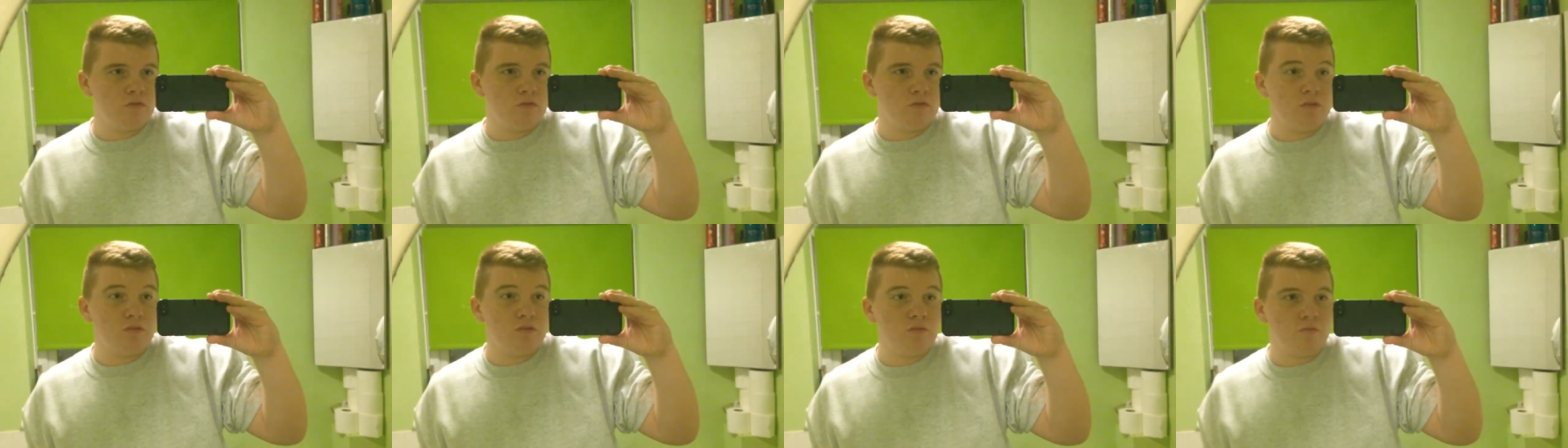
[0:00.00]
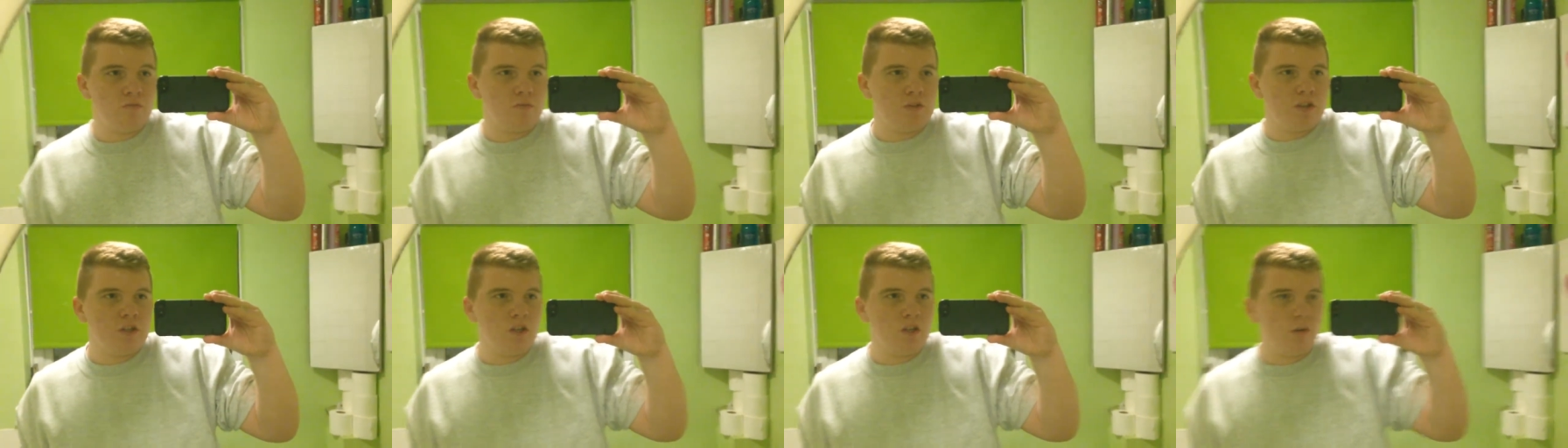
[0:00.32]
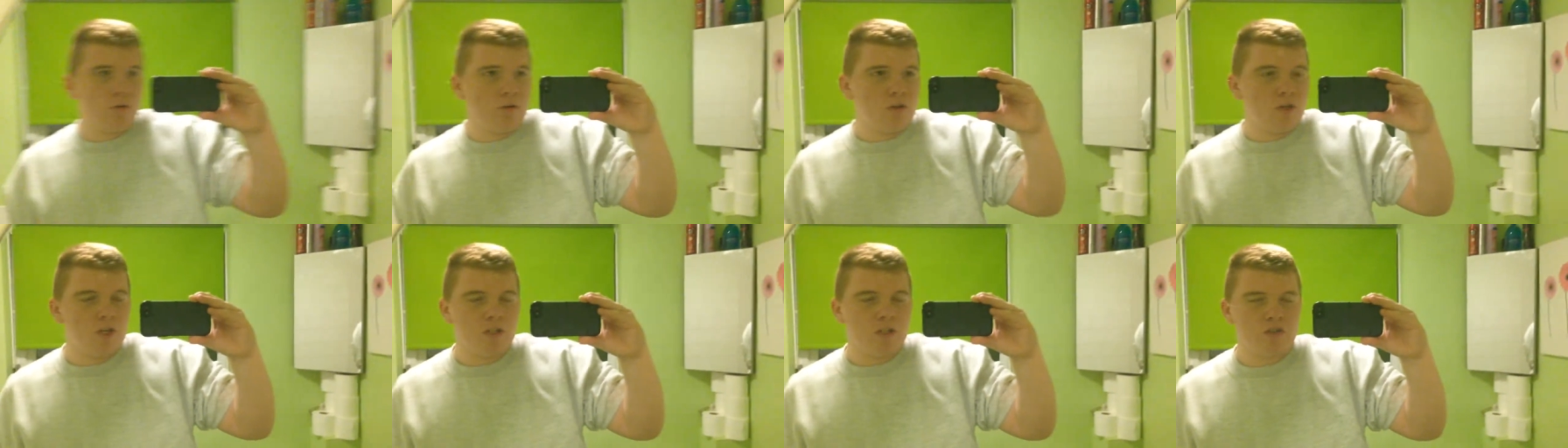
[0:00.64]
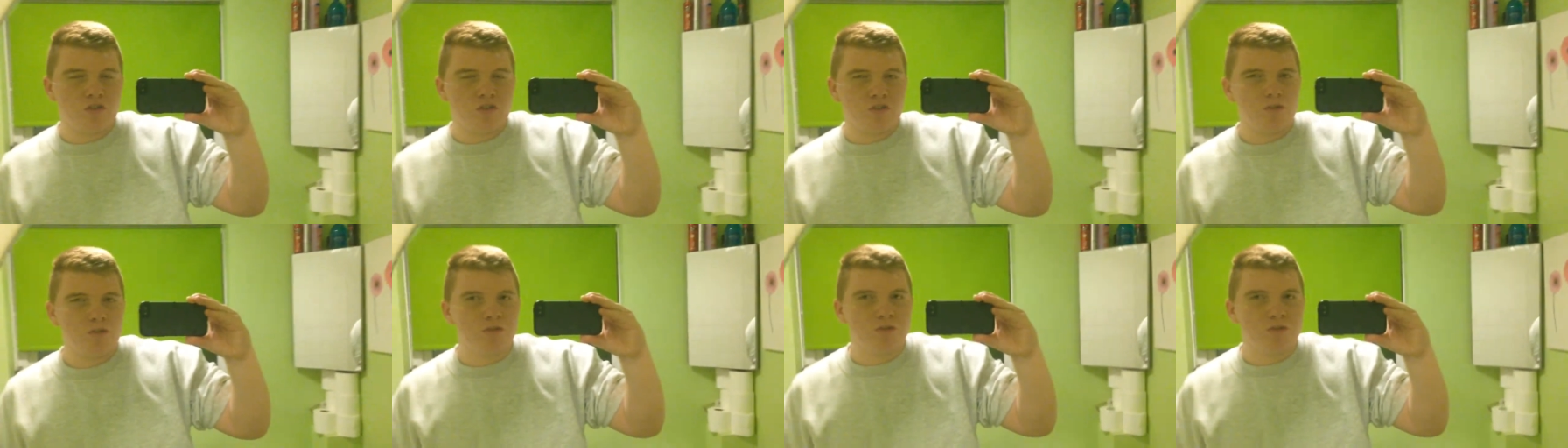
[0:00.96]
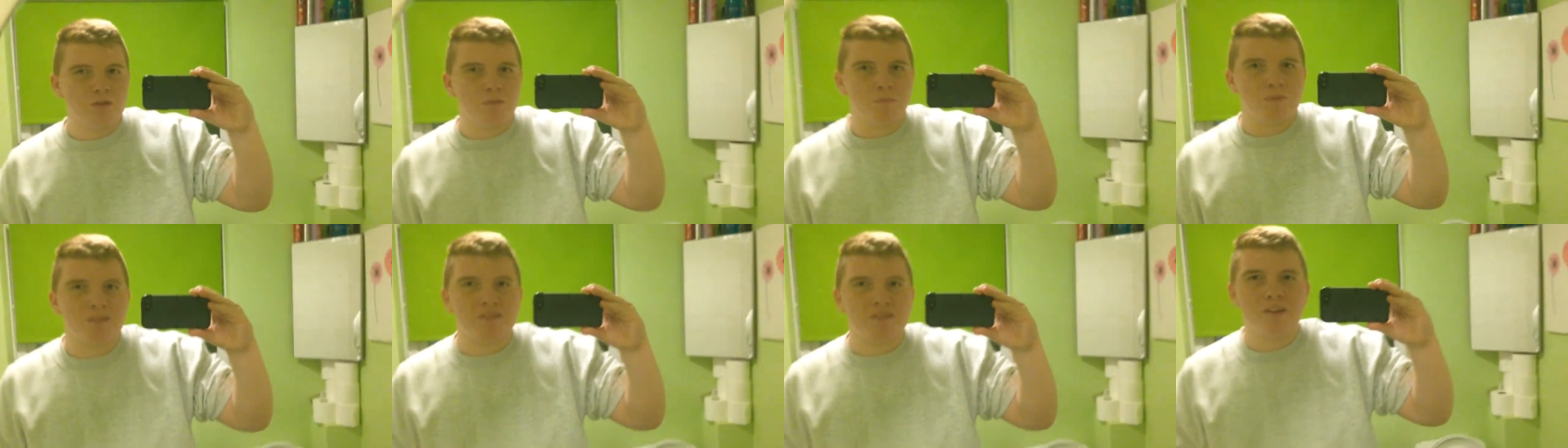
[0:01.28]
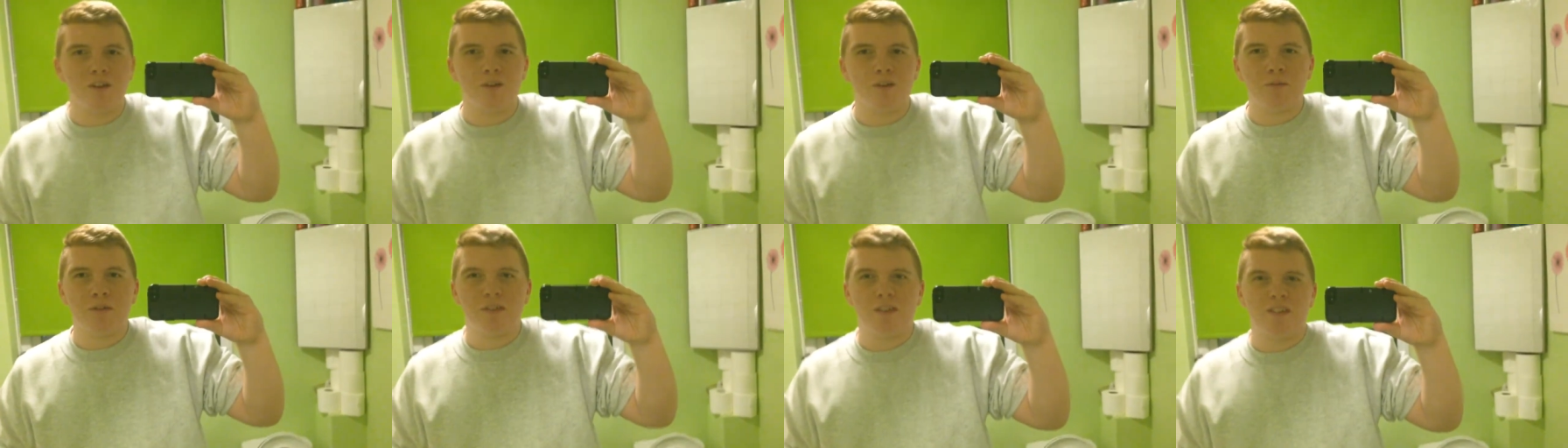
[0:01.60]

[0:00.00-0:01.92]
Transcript: just, you know, you actually do see myself.